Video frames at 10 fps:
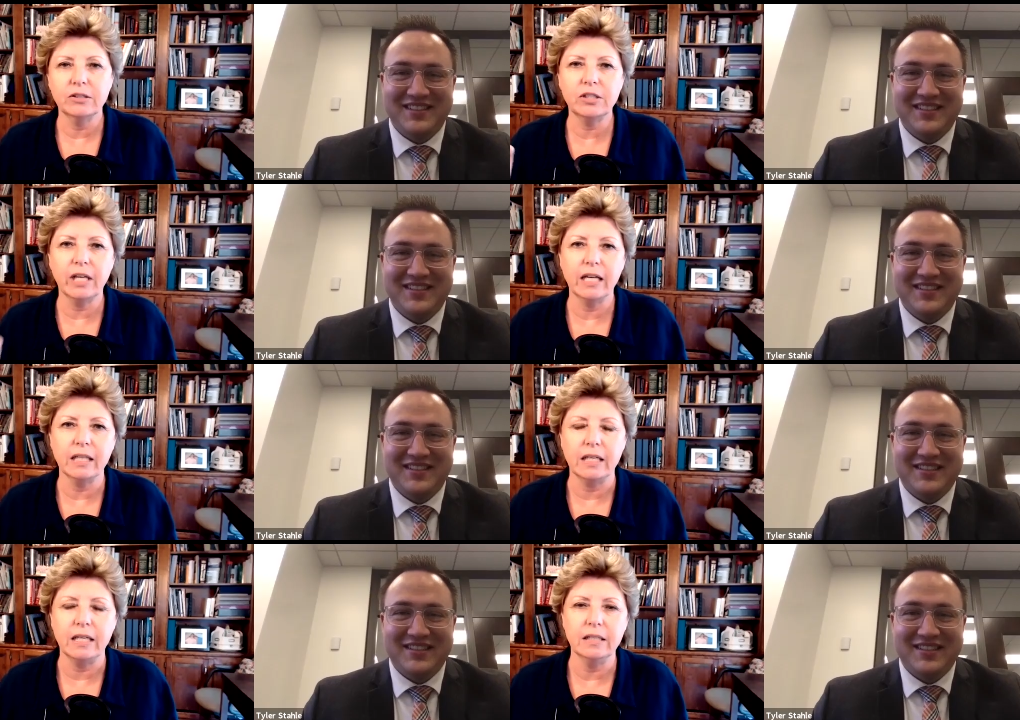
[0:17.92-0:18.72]
Speaker 1: Staley.
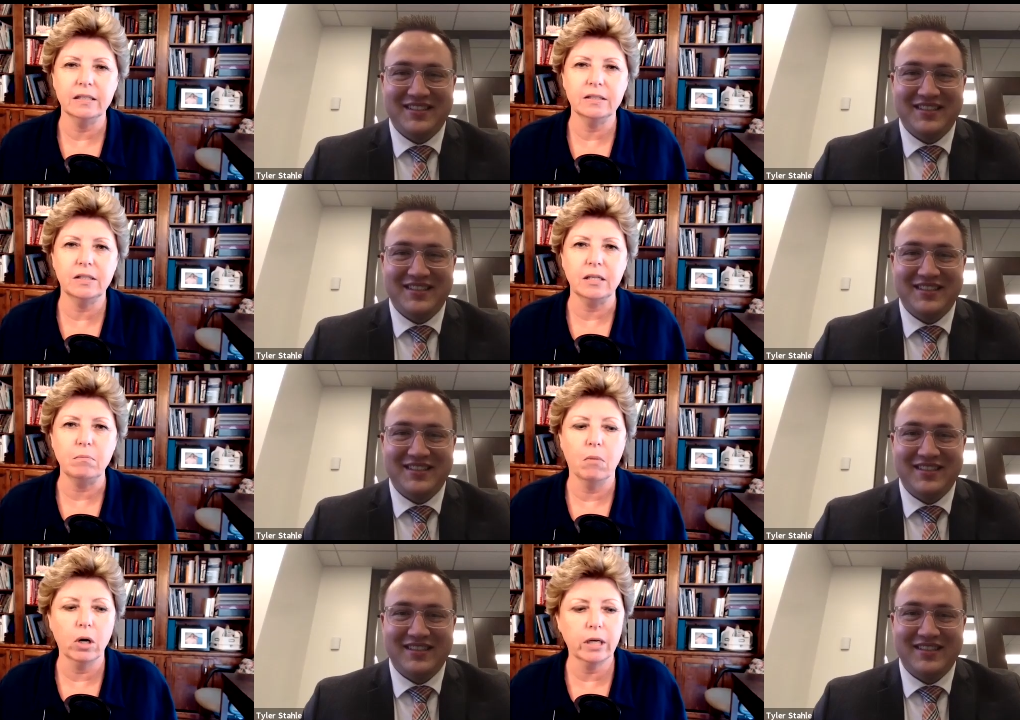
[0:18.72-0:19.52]
He is the
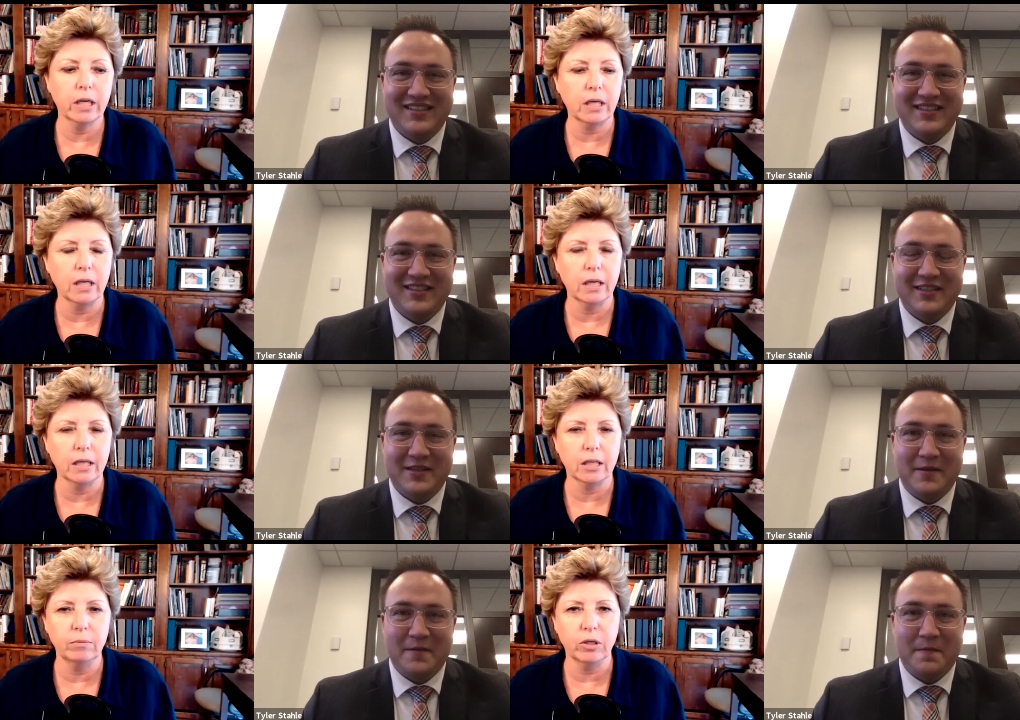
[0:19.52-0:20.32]
Marketing and
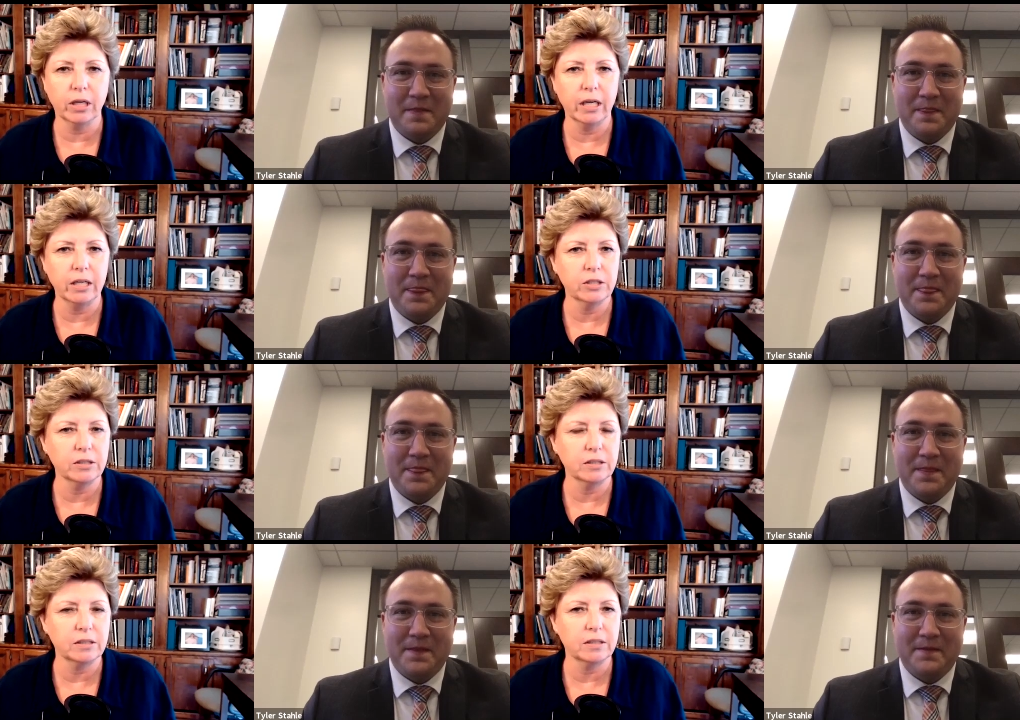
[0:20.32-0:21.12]

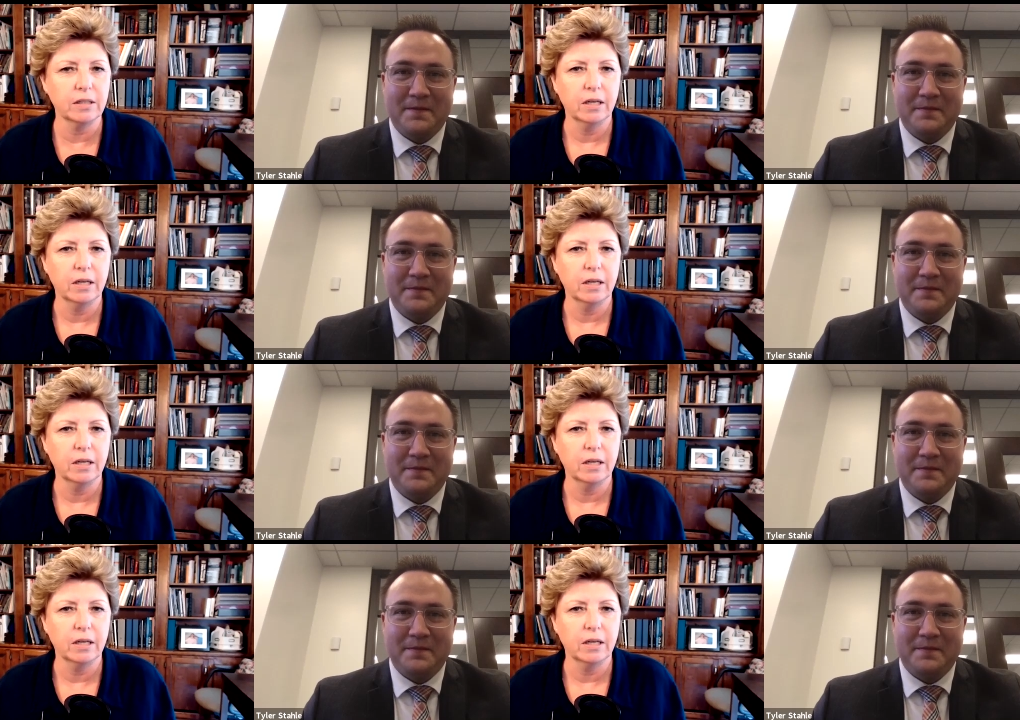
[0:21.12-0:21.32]
Communications